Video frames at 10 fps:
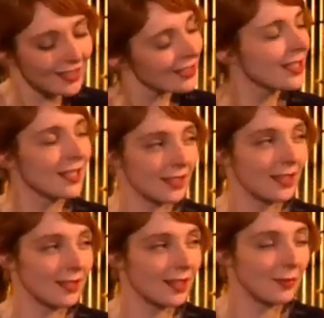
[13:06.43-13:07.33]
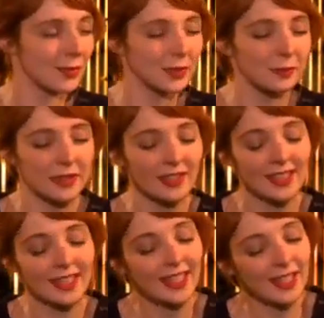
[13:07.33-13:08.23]
That's a shitty example, but
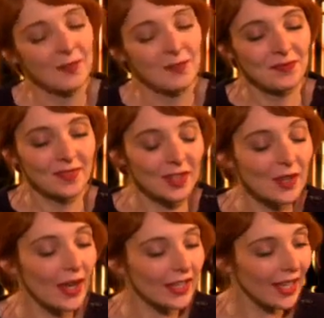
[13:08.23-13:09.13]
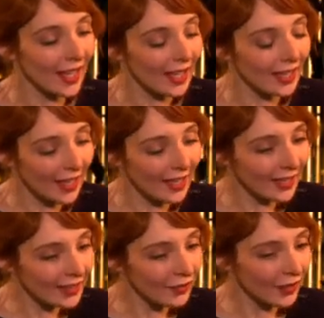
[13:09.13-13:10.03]
no, I
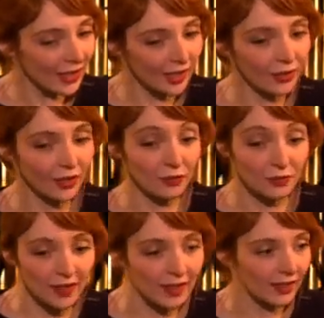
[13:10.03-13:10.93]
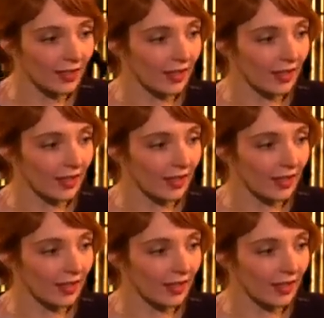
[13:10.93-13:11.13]
like the fact that you can fail.